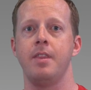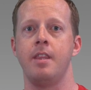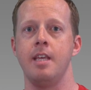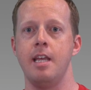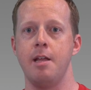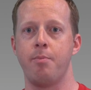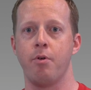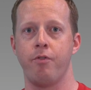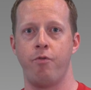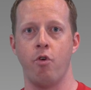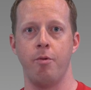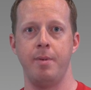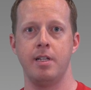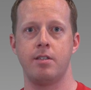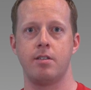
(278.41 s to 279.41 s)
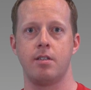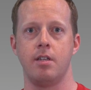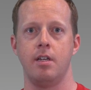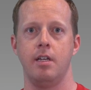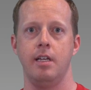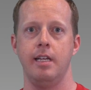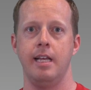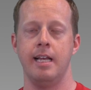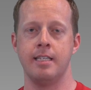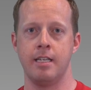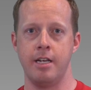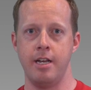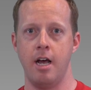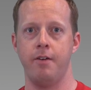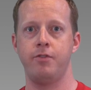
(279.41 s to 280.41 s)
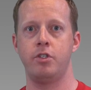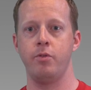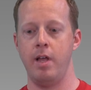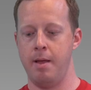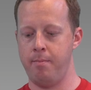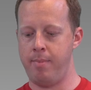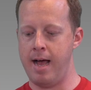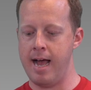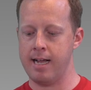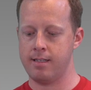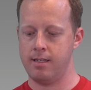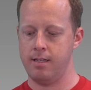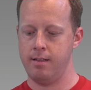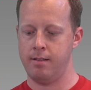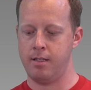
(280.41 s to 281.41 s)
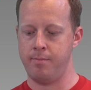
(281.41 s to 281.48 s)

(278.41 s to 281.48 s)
the performance is enough to impact,